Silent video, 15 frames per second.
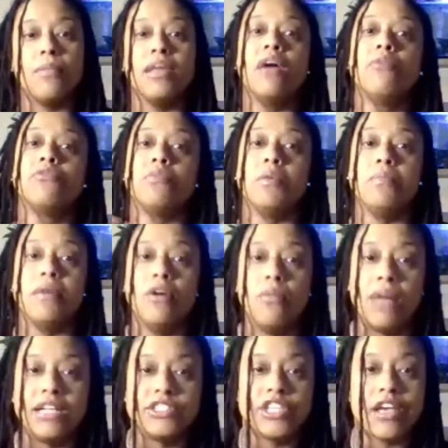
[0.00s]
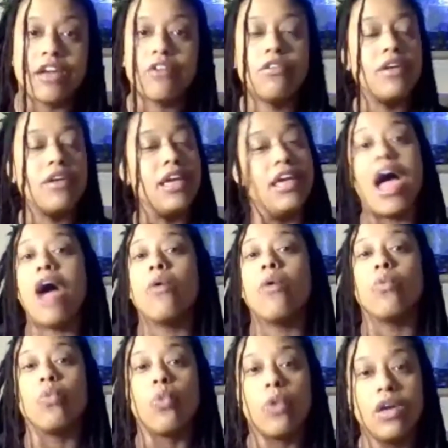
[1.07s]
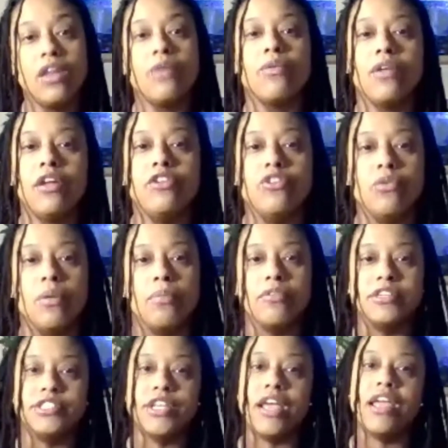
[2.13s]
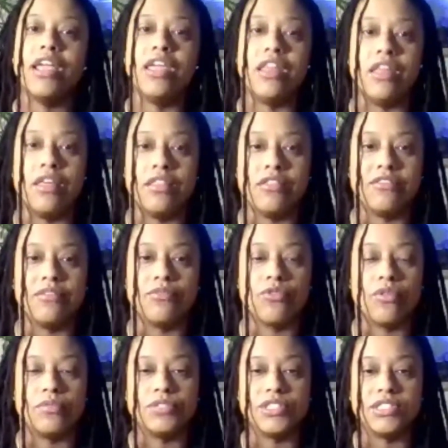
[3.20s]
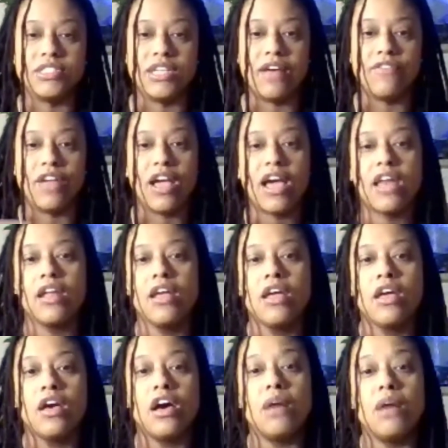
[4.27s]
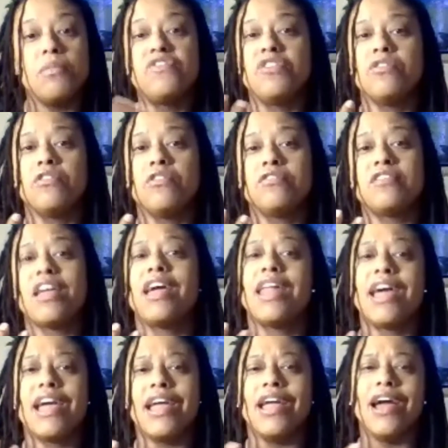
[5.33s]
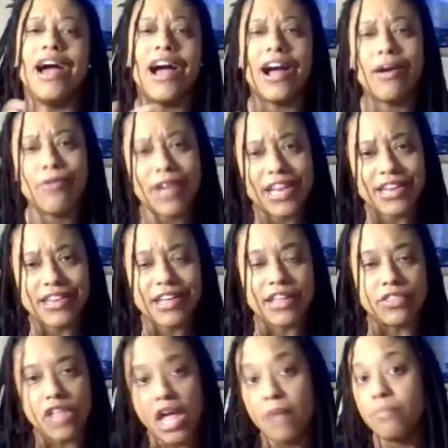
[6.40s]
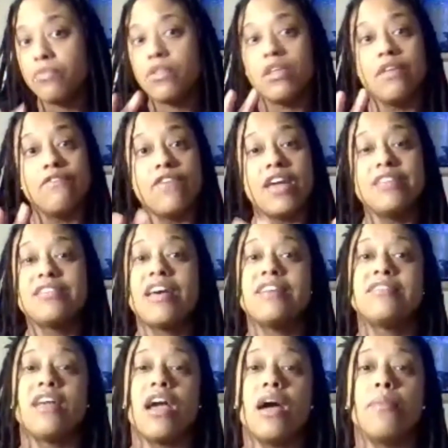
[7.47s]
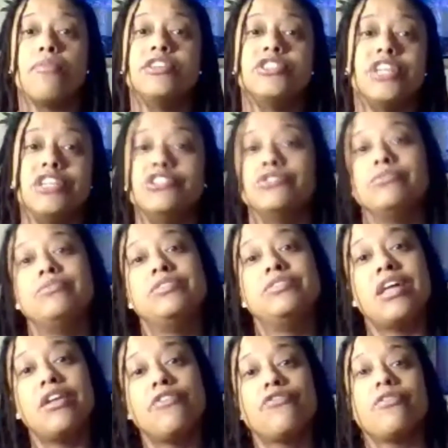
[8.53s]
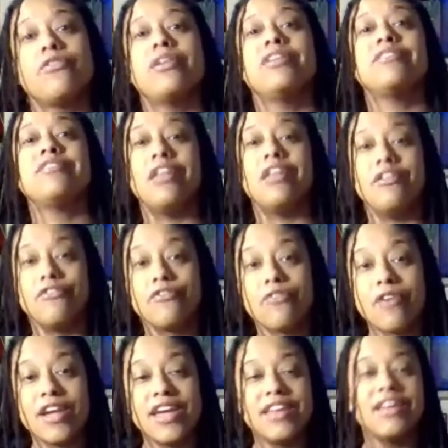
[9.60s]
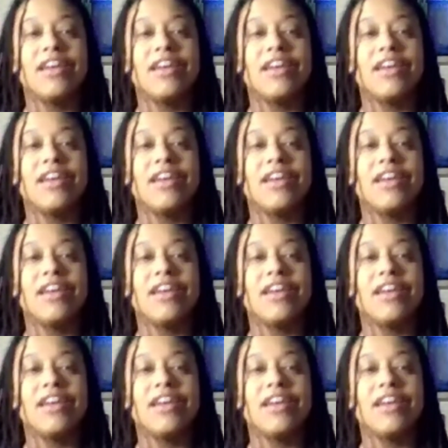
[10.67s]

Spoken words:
It helps me build my channel, and I really, really do appreciate any of the subscriptions that I've got. If you're saying, hey, I already did that, fantastic, I appreciate you. Tell a friend to tell a friend.